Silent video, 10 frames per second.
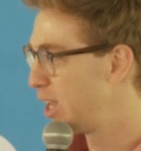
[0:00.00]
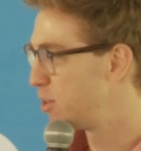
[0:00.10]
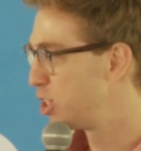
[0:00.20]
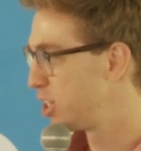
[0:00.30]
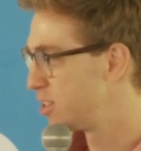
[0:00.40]

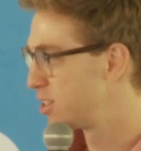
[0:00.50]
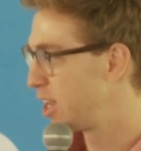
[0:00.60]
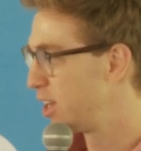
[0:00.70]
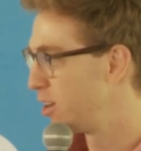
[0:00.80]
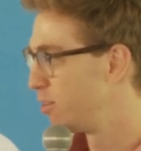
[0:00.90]

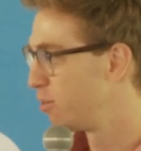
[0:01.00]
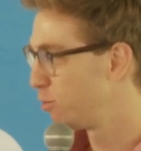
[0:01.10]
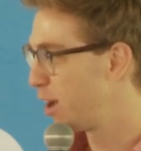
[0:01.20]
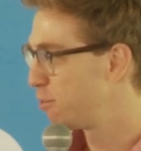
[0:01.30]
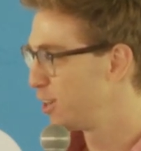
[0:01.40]
images and
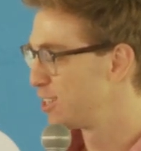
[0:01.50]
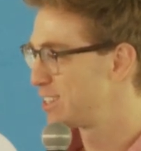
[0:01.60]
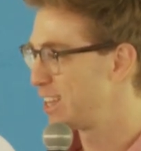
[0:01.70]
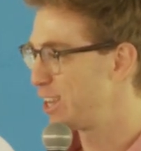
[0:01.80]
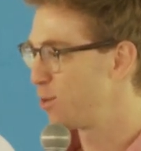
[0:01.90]

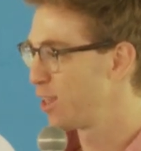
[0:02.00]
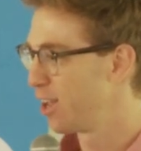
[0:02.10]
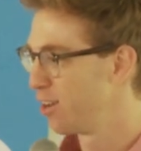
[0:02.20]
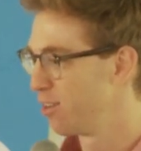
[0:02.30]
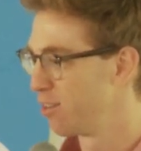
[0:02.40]
reference that you
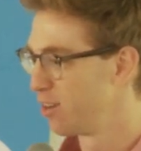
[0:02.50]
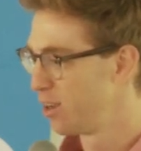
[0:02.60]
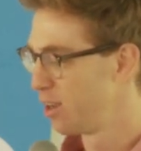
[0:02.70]
then